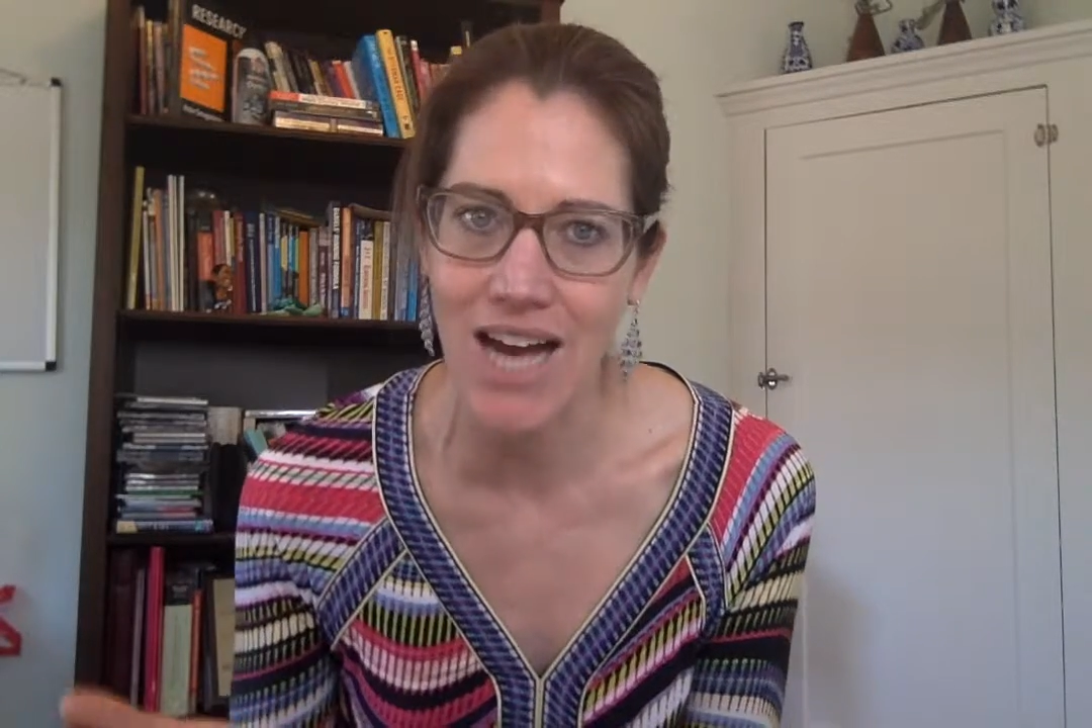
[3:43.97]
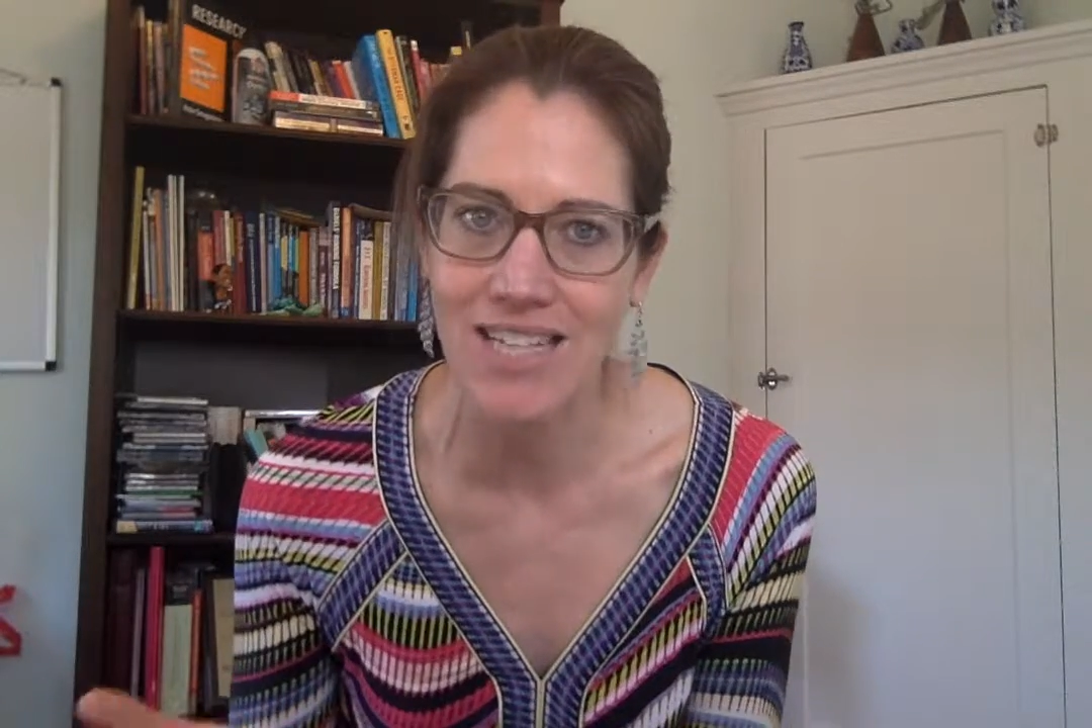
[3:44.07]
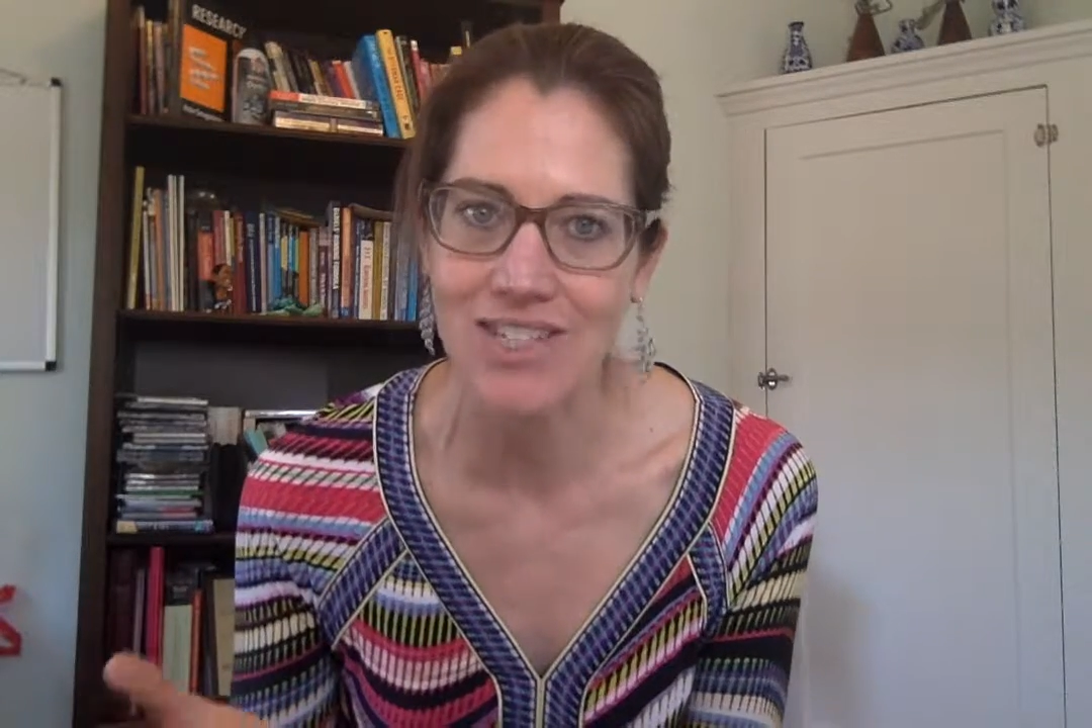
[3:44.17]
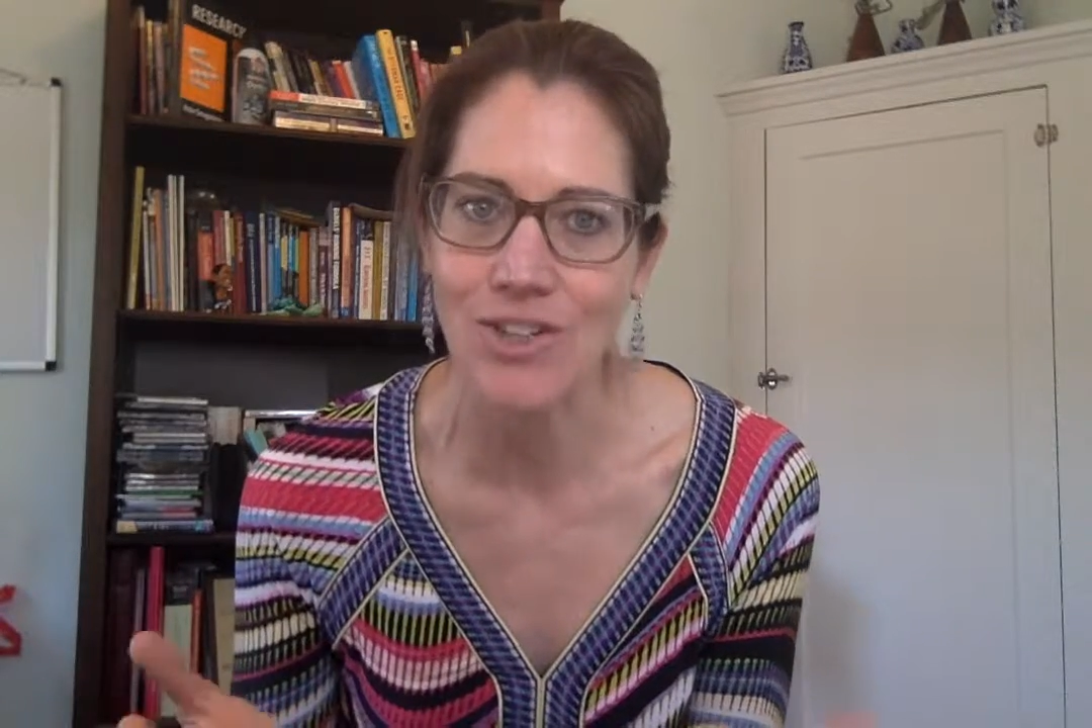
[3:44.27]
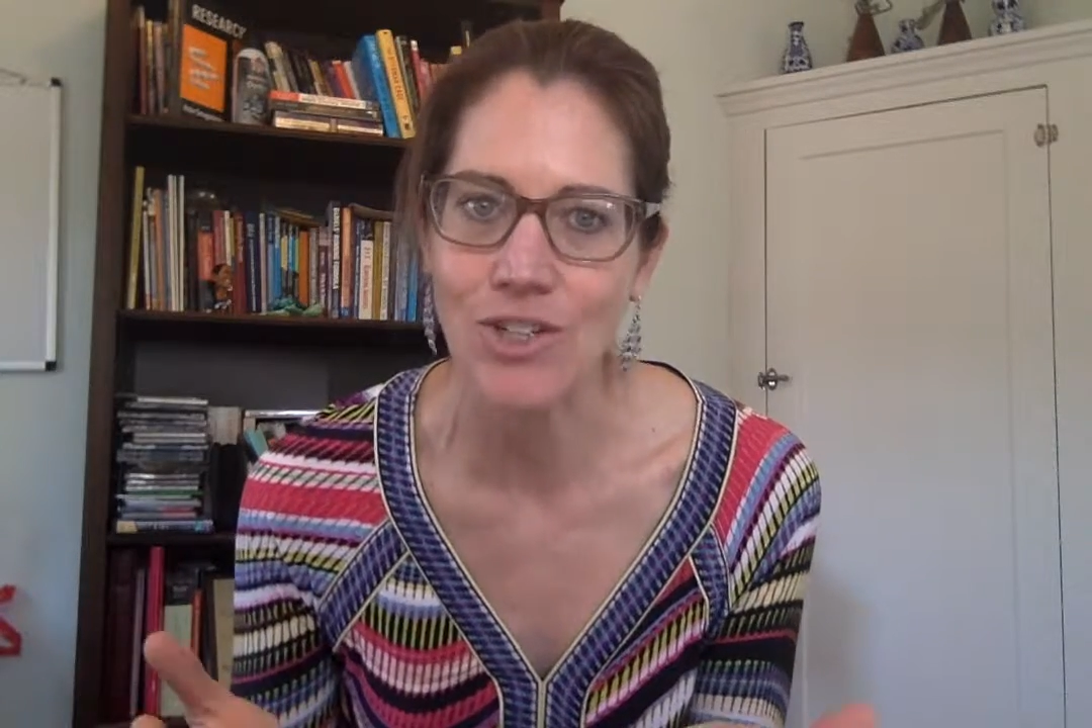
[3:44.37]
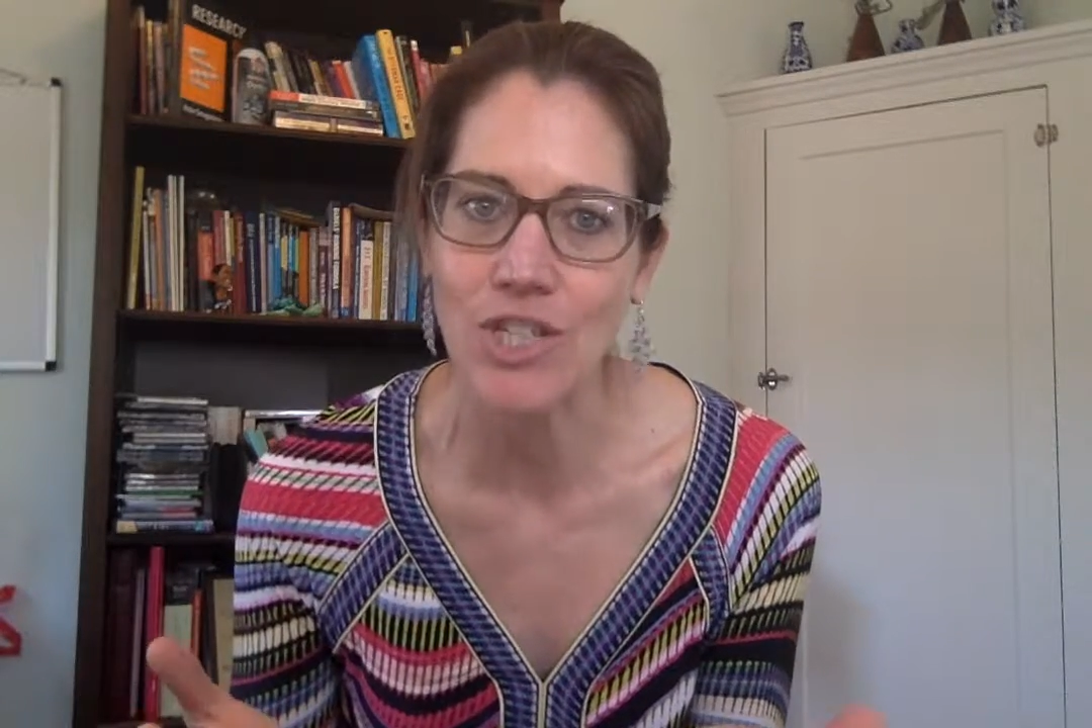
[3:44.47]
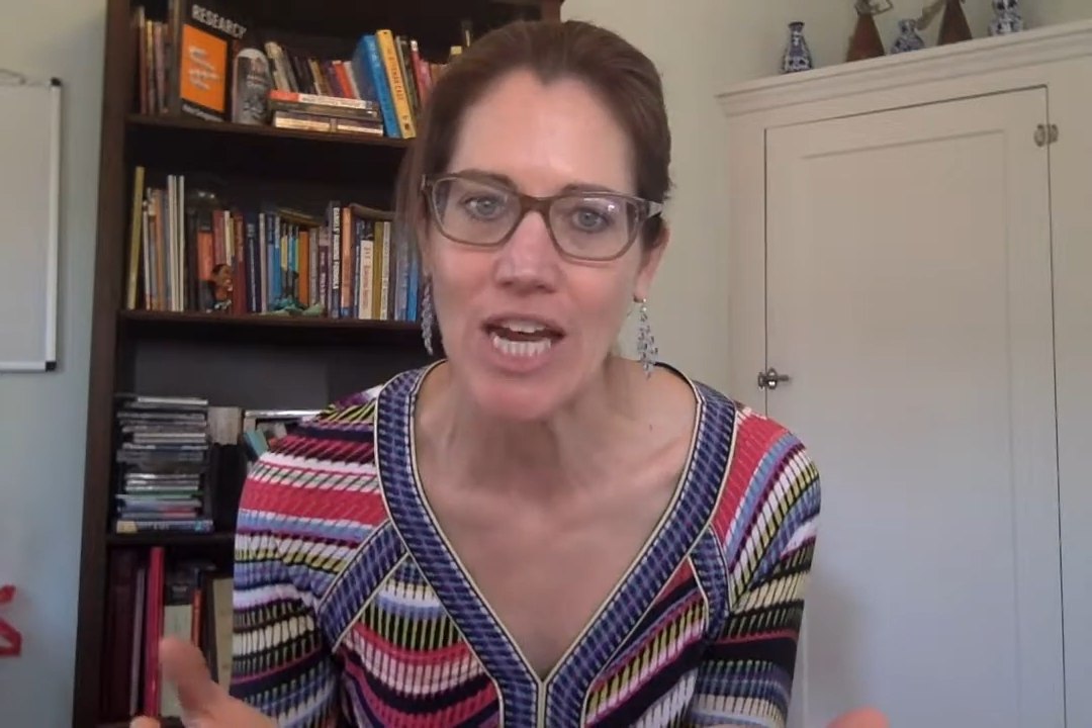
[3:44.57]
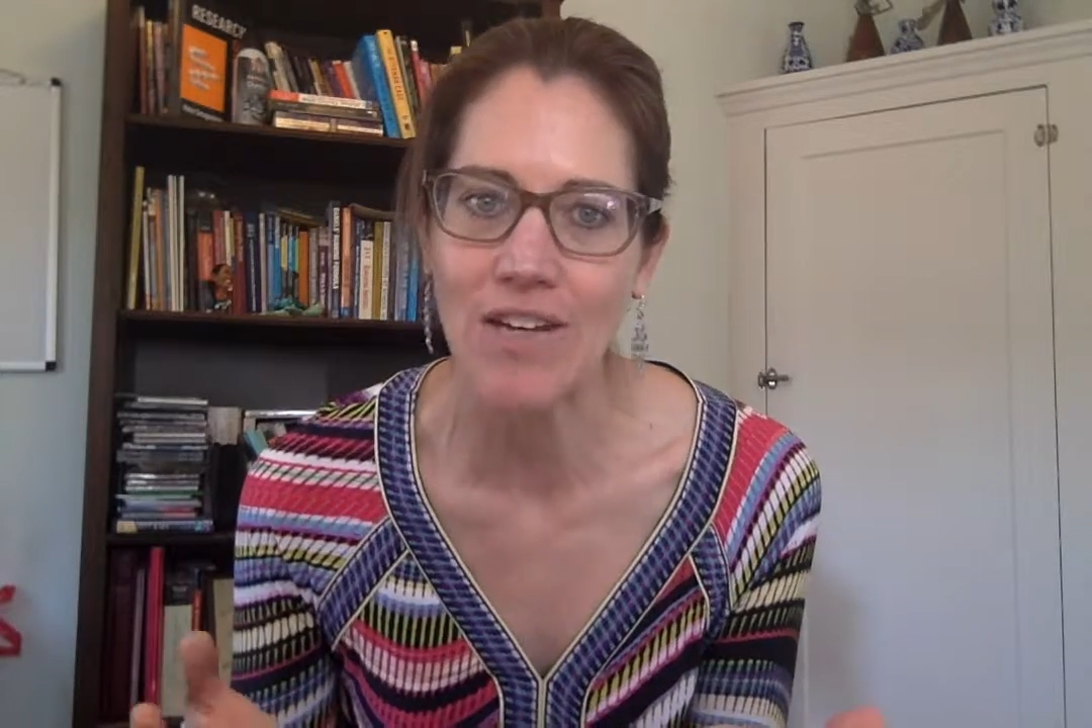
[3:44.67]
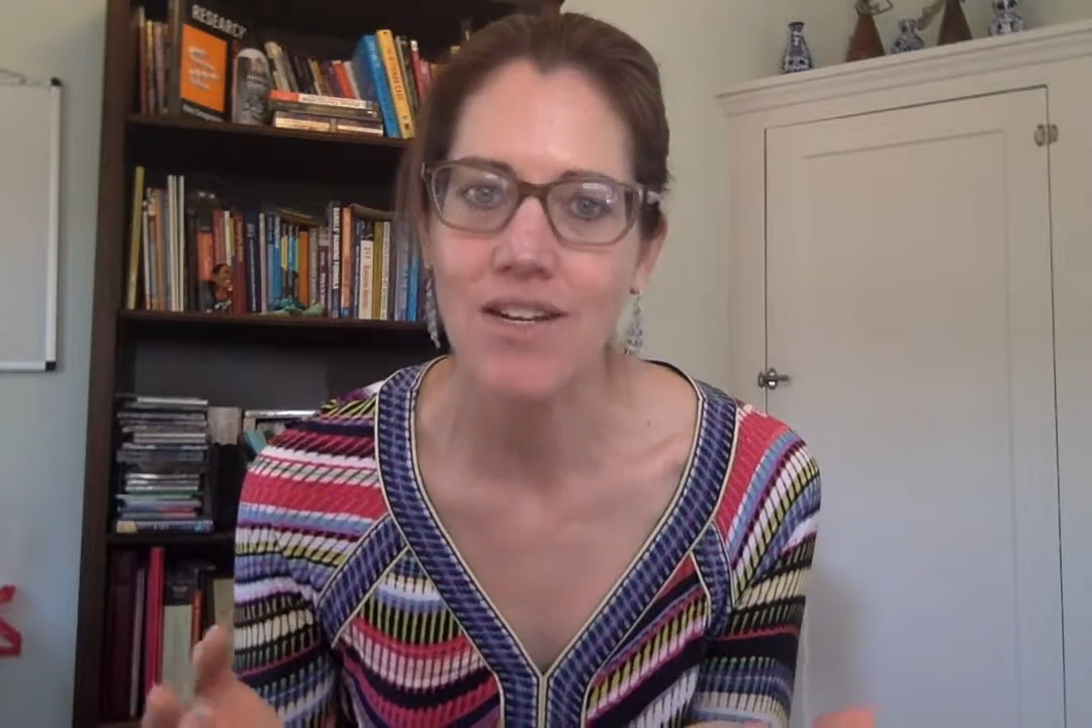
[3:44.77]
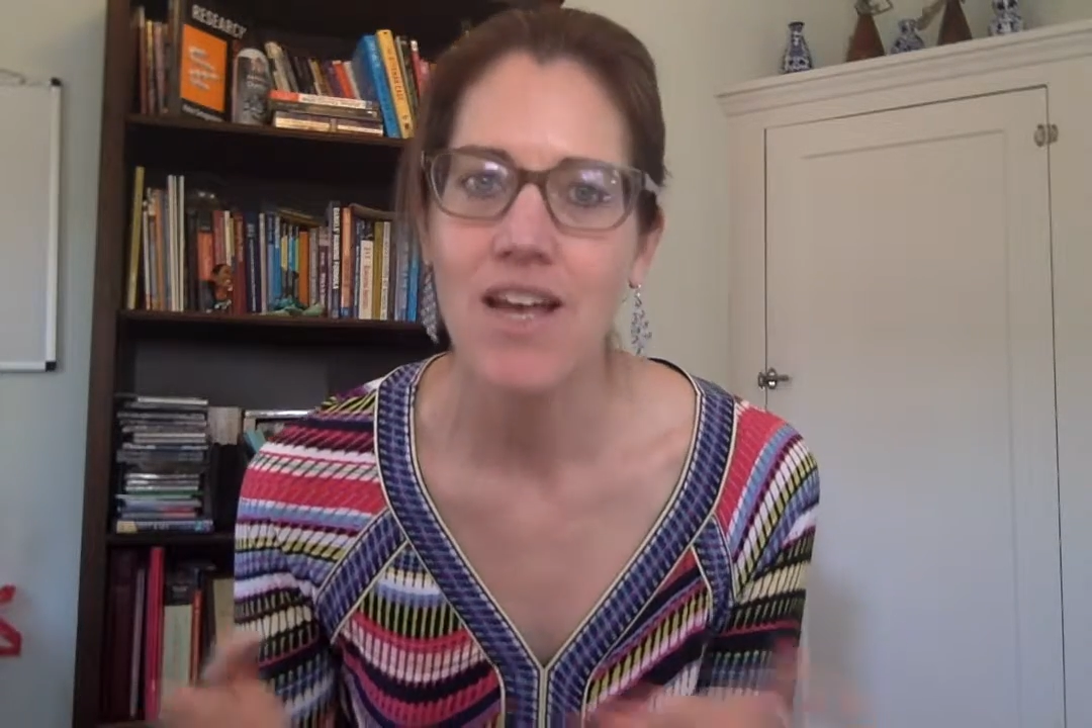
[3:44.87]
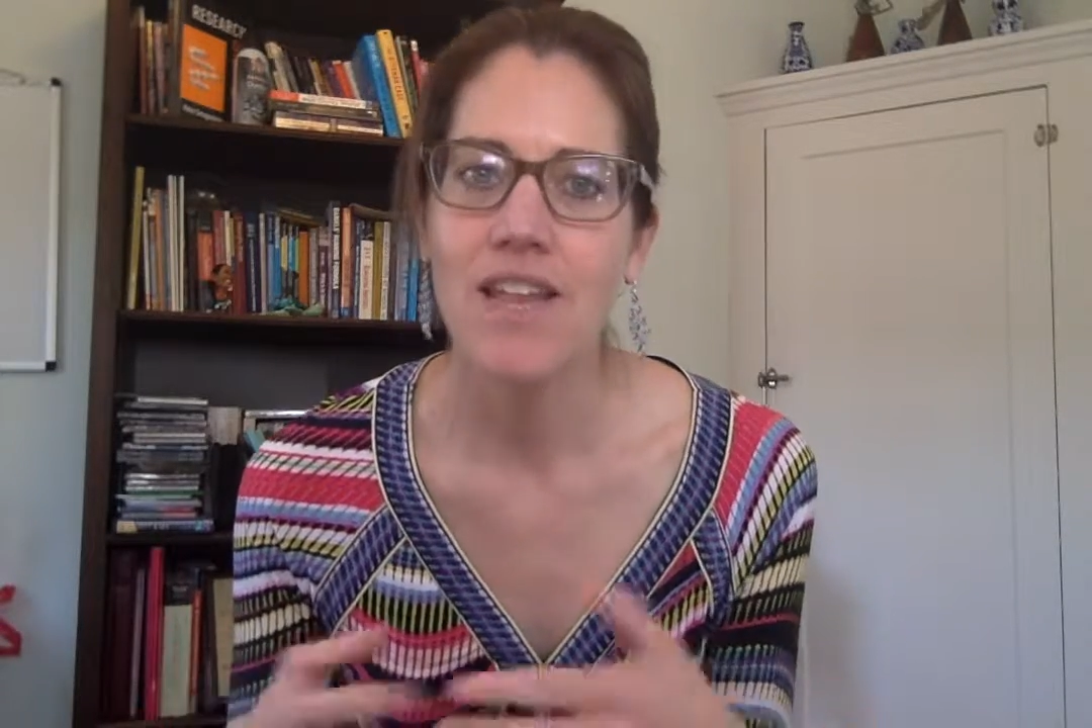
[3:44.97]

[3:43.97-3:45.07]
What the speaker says: iSearch and